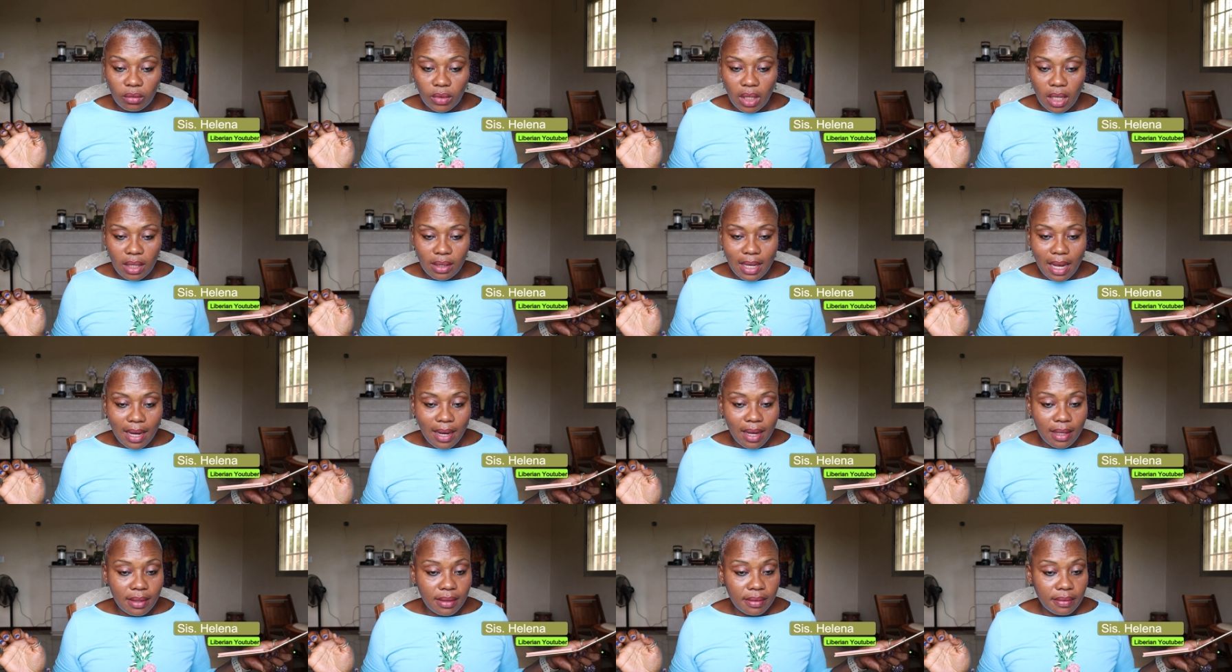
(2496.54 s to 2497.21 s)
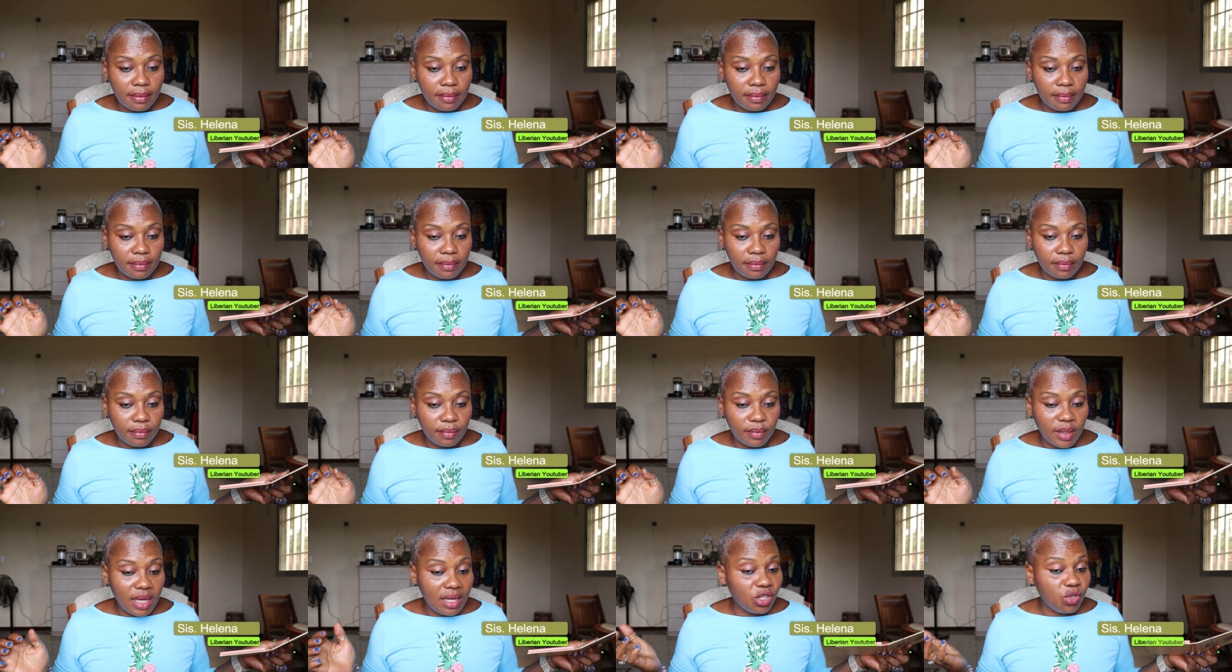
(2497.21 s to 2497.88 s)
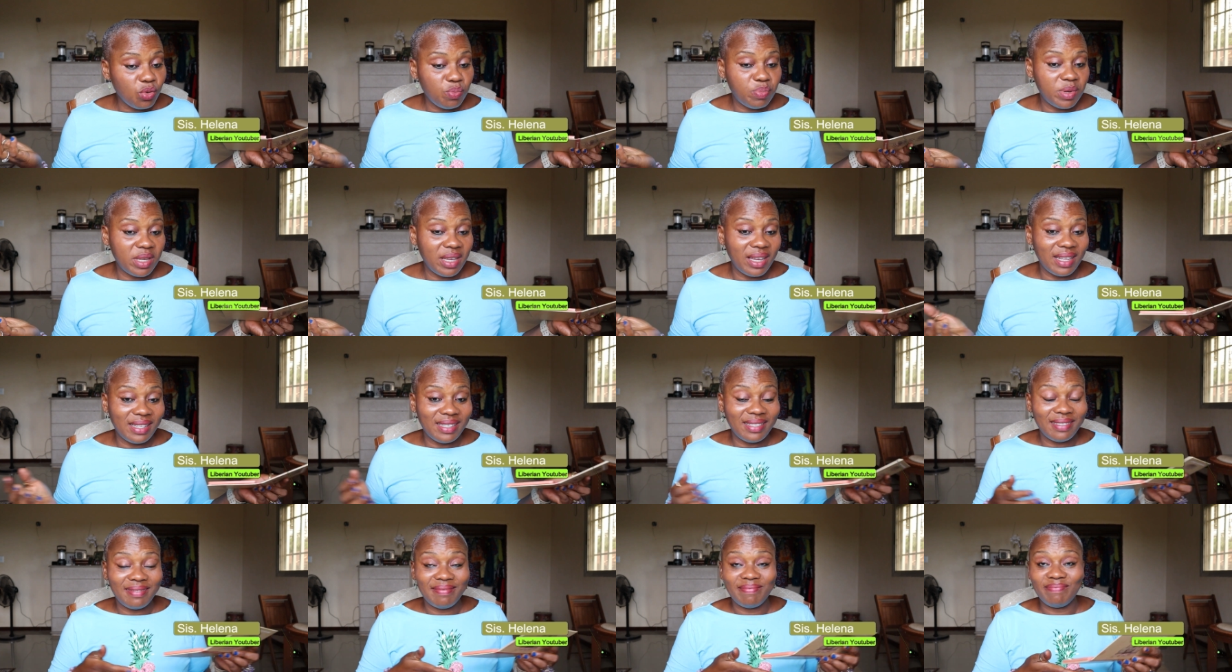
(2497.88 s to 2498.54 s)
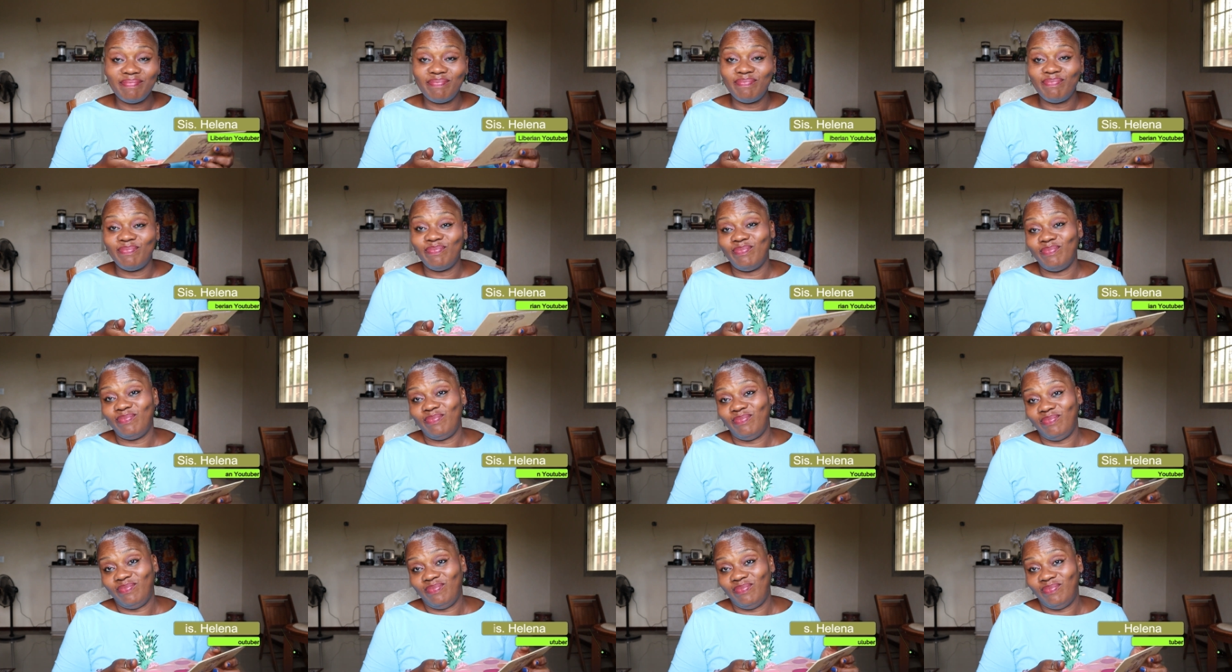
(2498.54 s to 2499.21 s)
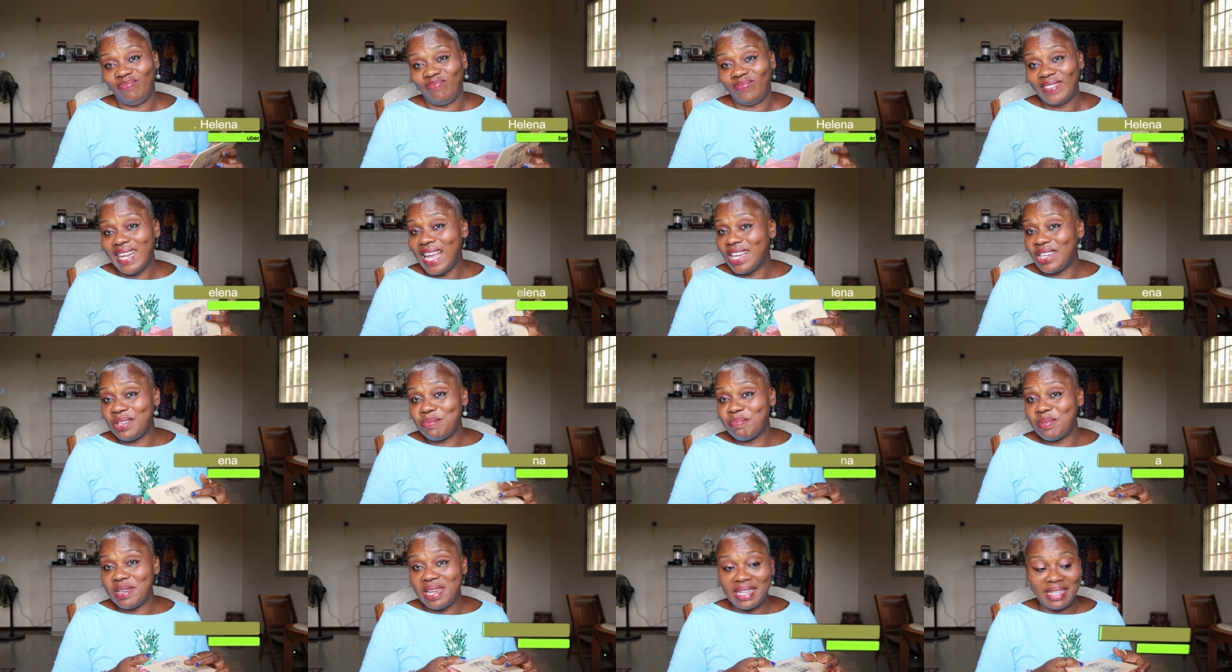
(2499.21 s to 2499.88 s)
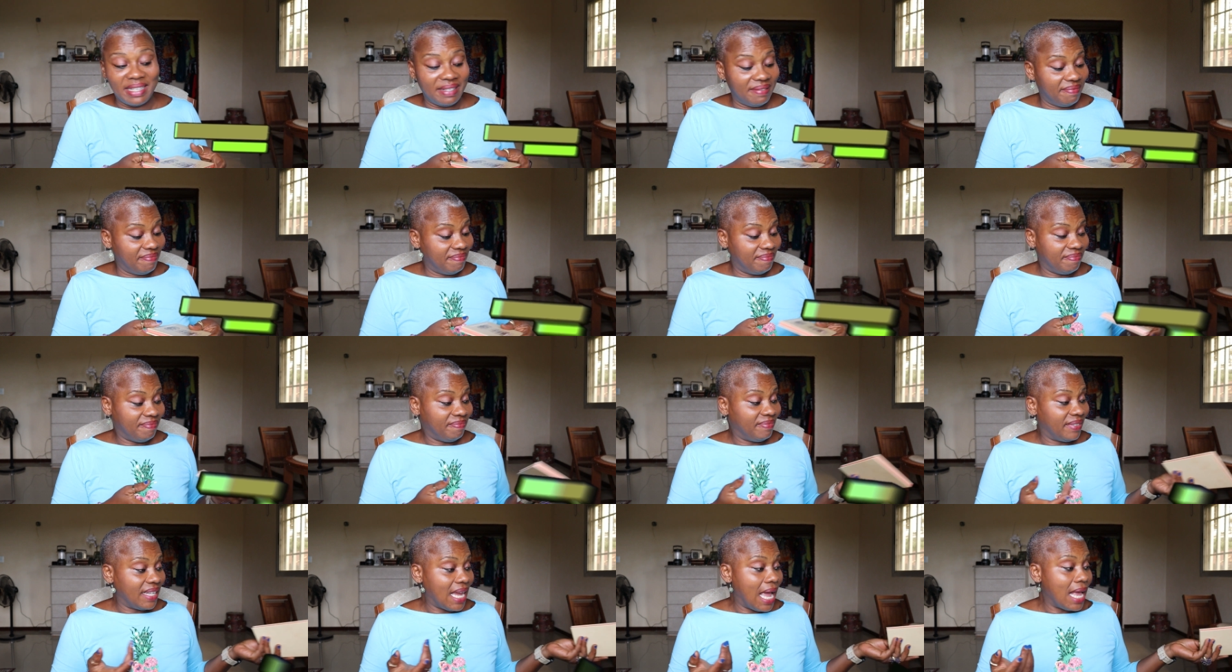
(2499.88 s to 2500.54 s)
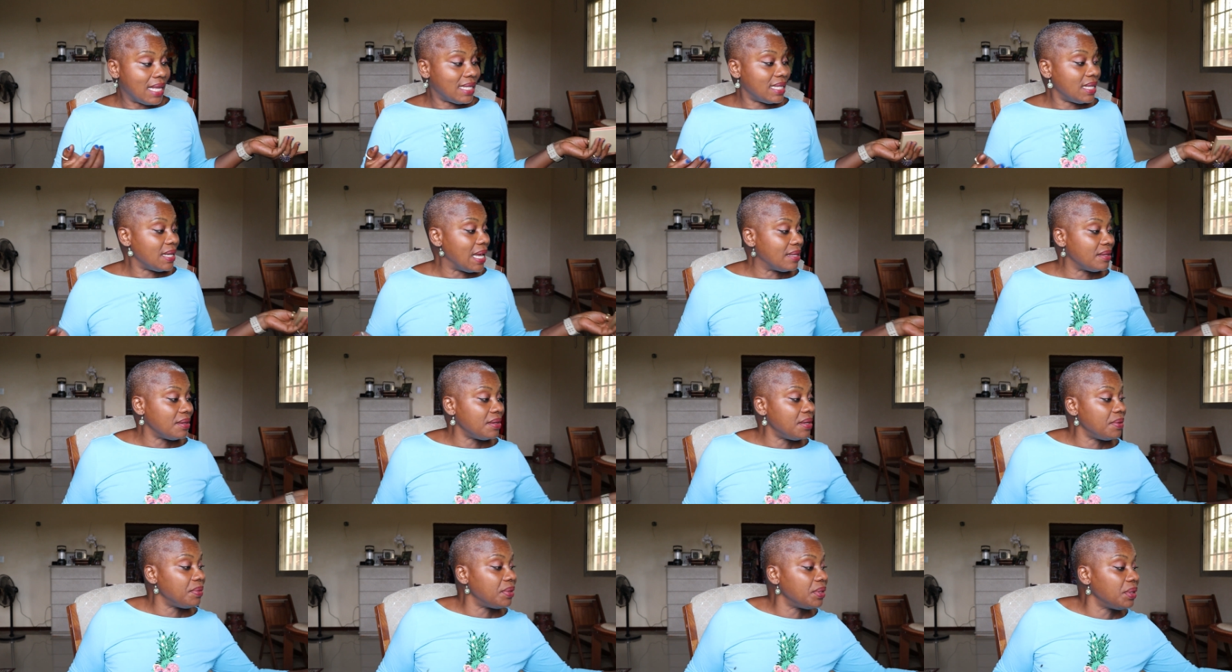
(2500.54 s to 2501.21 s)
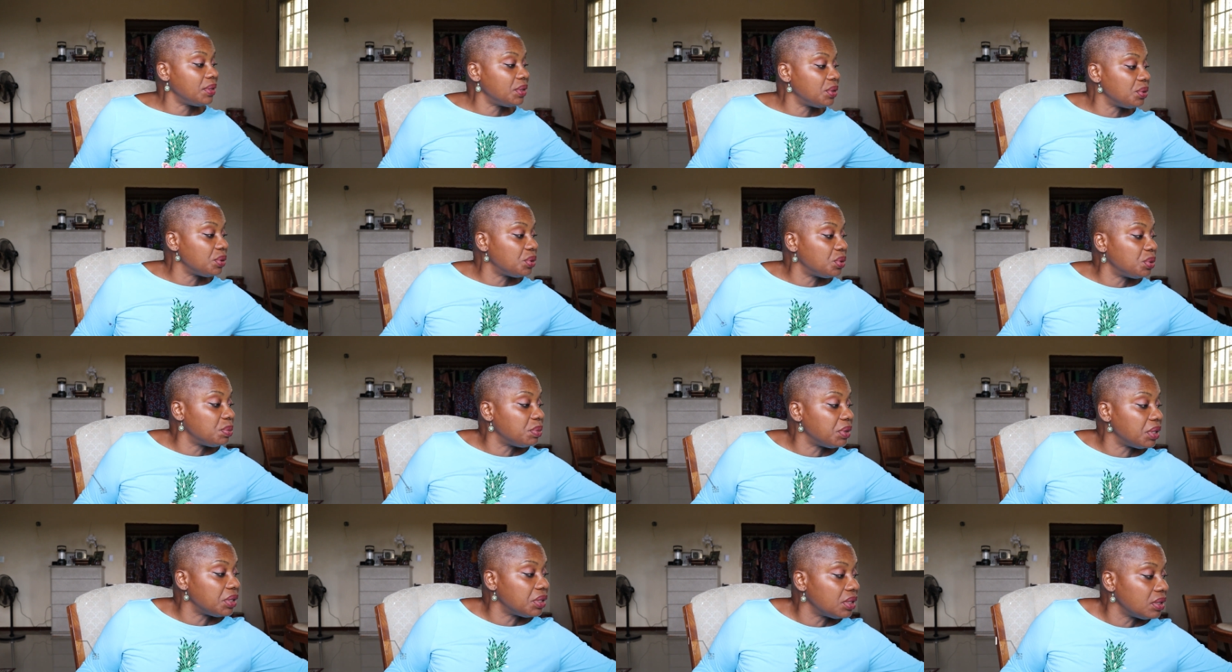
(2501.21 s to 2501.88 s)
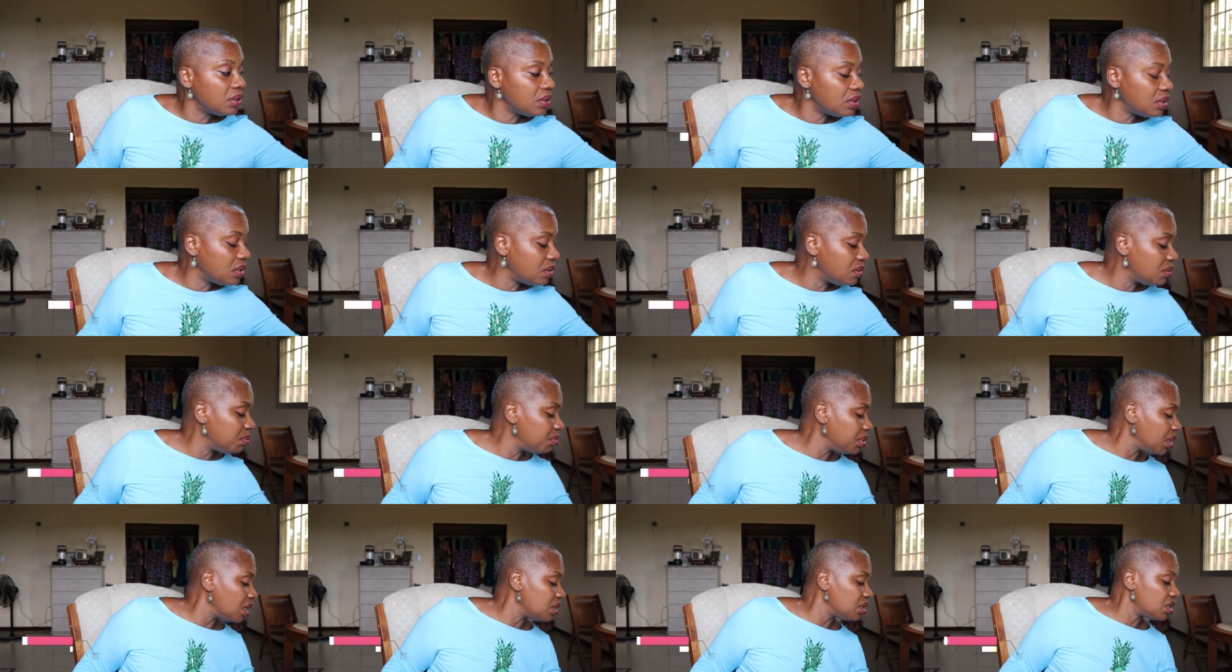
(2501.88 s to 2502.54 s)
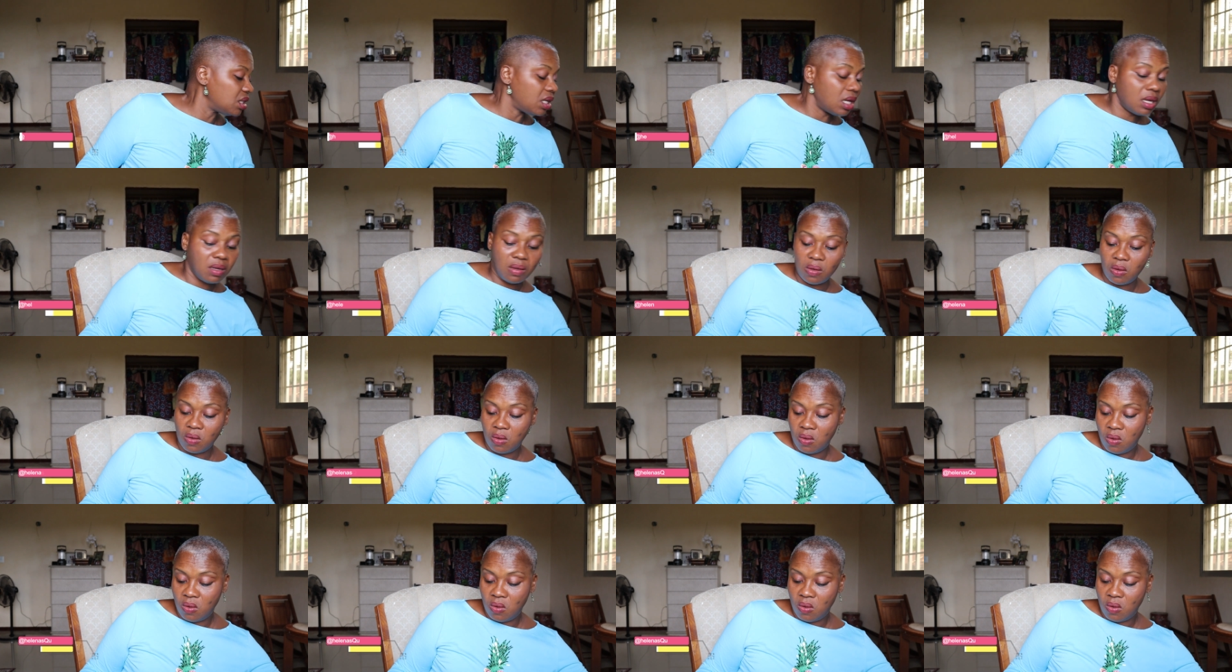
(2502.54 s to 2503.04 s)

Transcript: Is that it? It should be it. That should be it. I told you we don't do too much uh, yet.